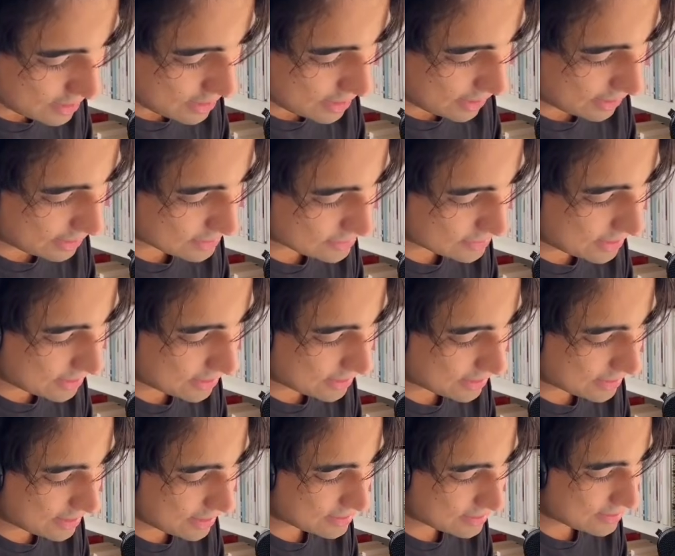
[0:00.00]
is that
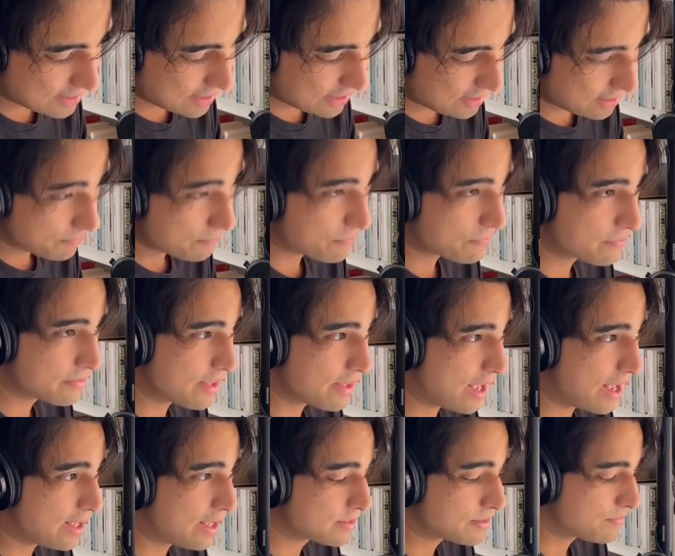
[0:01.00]
they say
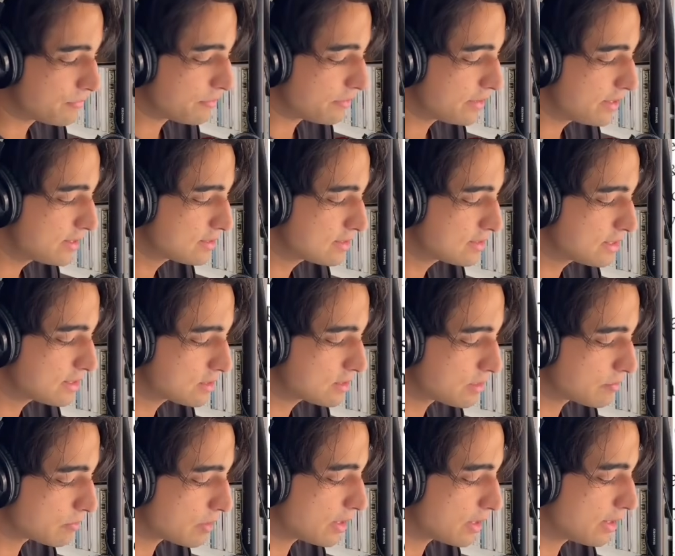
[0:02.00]
that this system
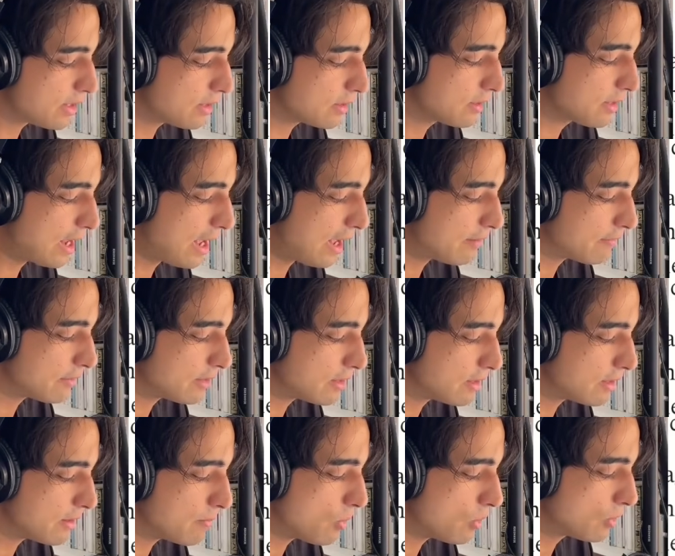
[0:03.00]
right here, having
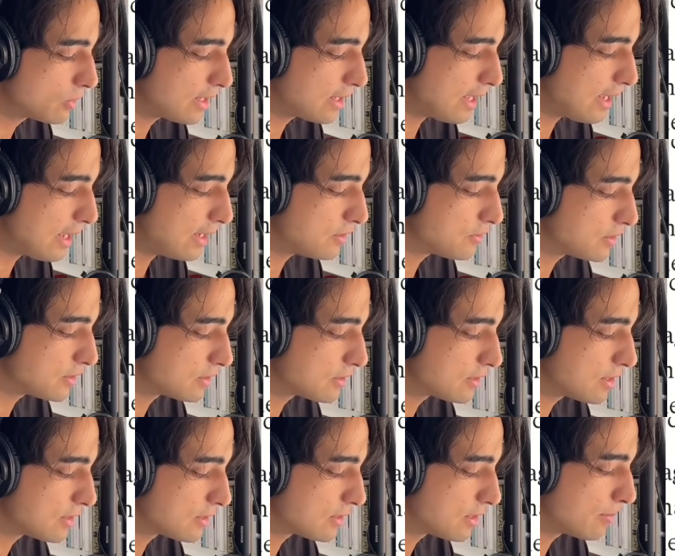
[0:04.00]
the multi-agent
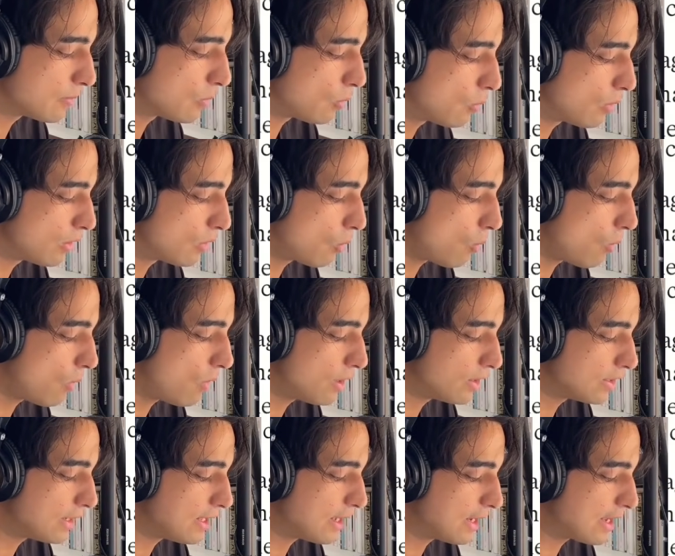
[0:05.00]
system where one
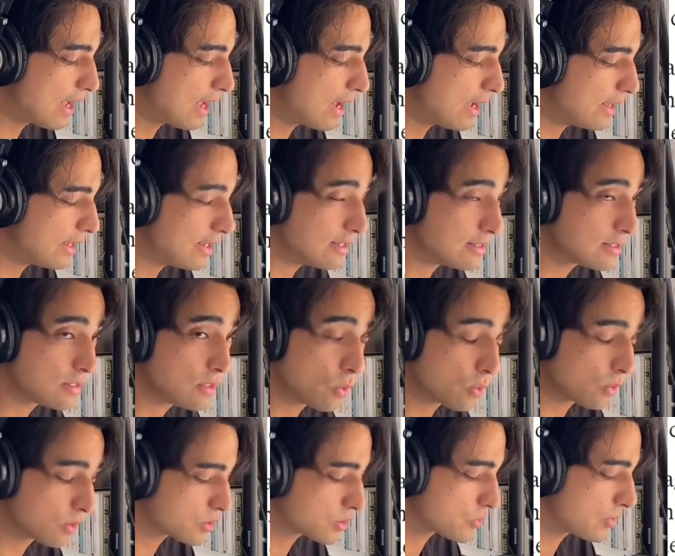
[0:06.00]
guy is the
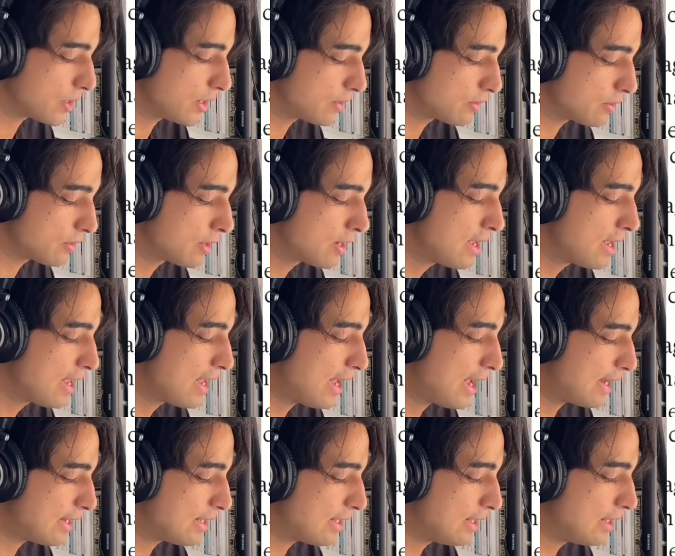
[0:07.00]
orchestrator
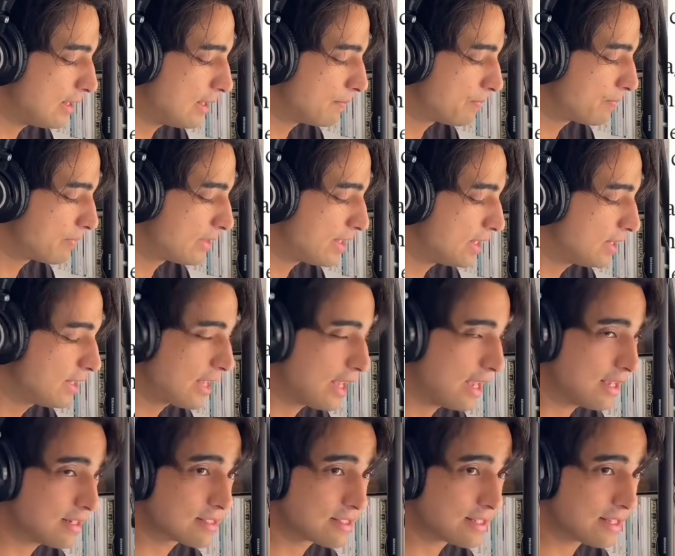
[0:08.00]
and he
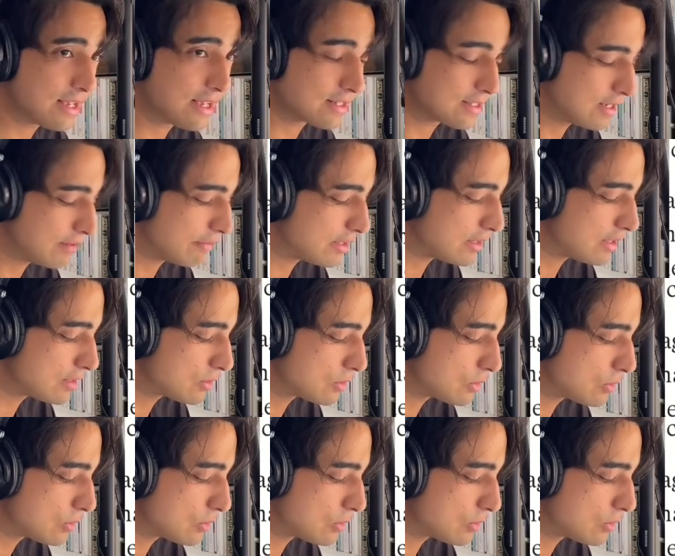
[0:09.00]
delegates the activities to